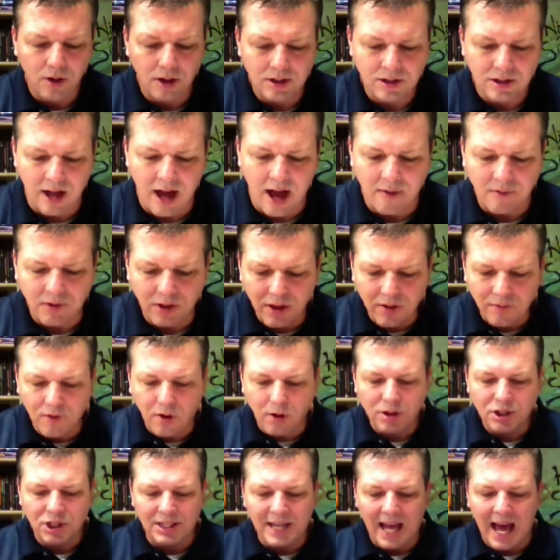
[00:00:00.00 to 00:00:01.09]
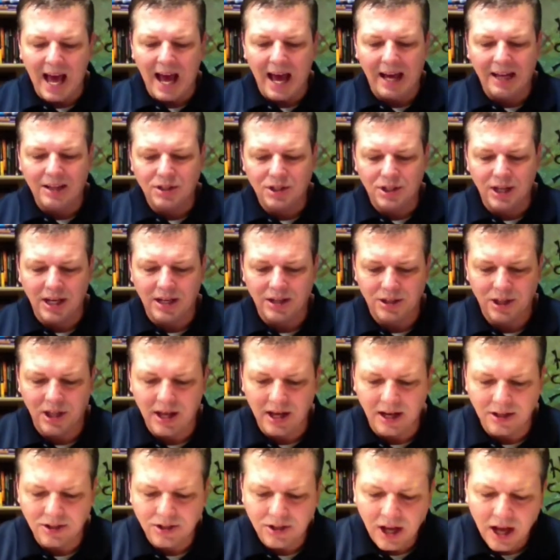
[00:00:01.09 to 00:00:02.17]
in his life. And then verse 9 says
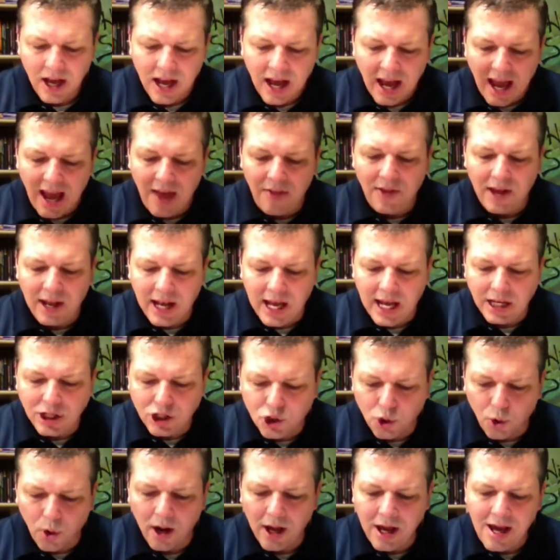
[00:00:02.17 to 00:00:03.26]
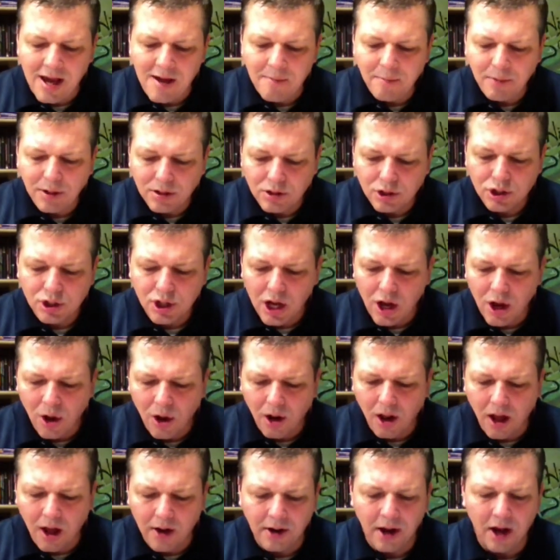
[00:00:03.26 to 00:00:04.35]
this, "And then he dreamed
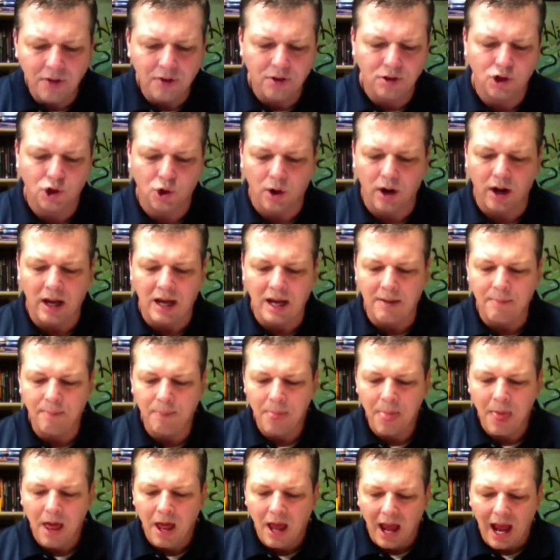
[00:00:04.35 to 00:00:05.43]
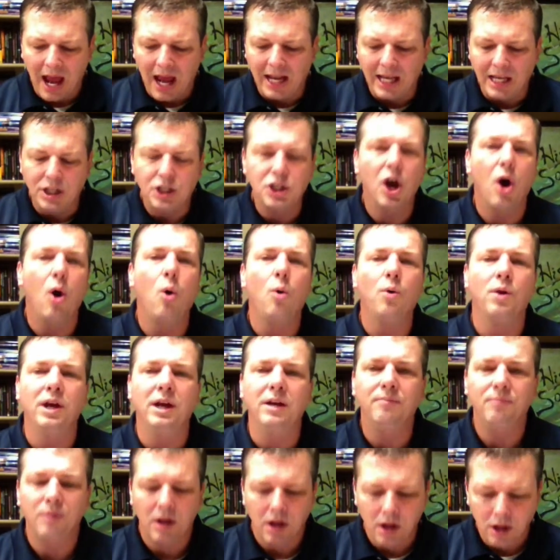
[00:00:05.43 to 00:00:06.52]
still another dream, and he told
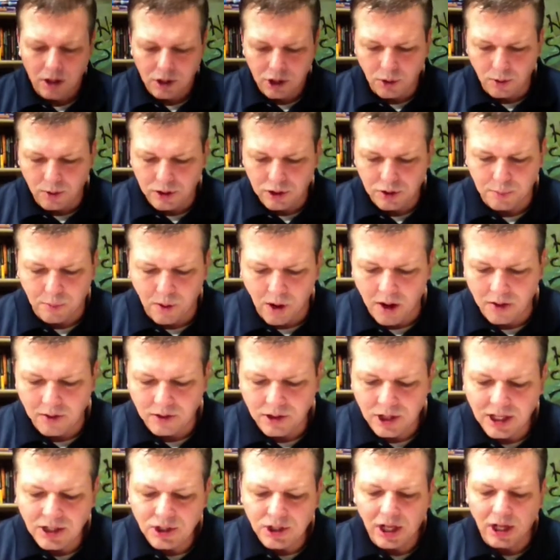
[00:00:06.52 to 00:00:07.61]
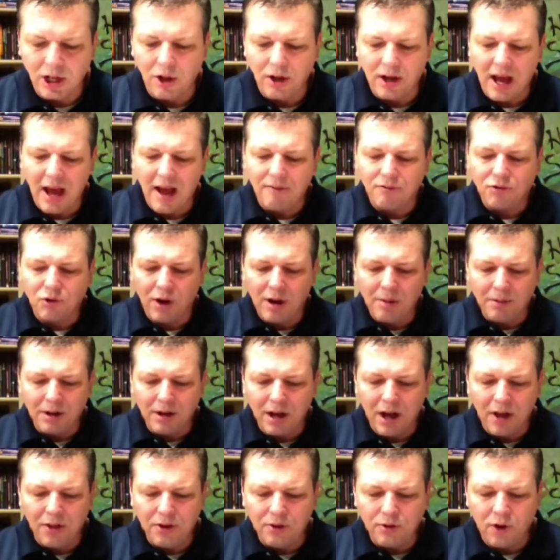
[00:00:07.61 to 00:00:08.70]
it to his brothers." He said, "Look, I have dreamed
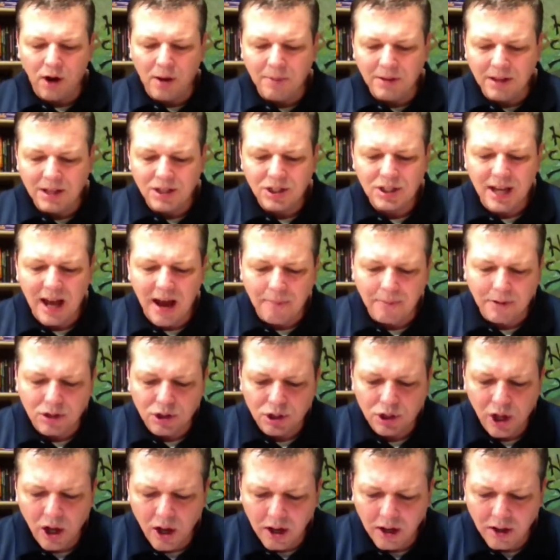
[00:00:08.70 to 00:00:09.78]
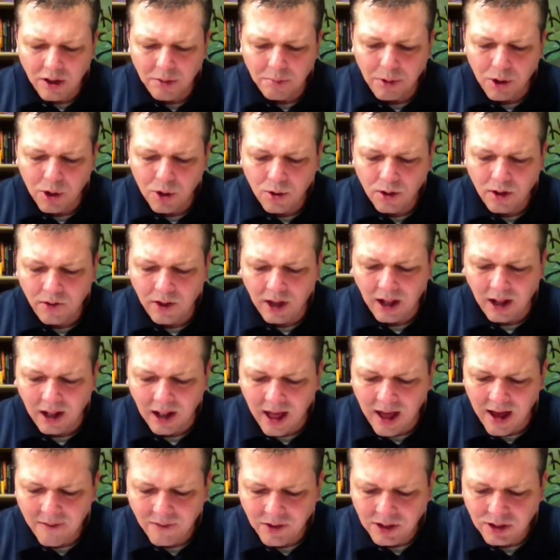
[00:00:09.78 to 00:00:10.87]
another dream, and this time the sun and the moon and the
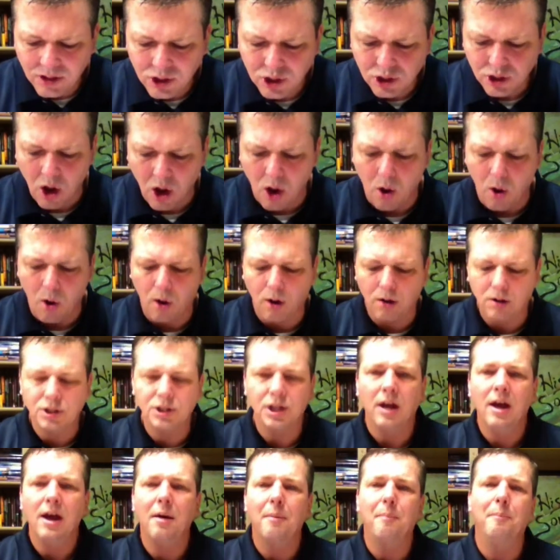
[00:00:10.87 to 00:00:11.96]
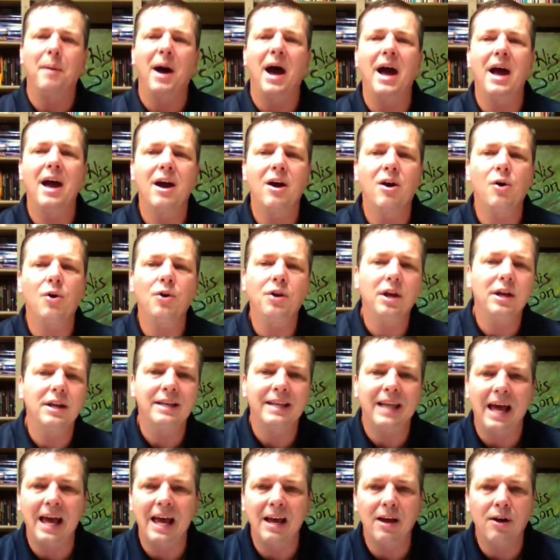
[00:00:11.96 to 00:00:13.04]
11 stars bowed
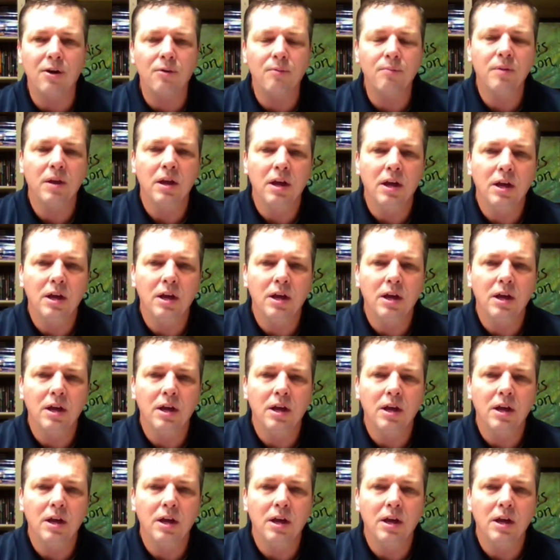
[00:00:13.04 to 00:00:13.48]
down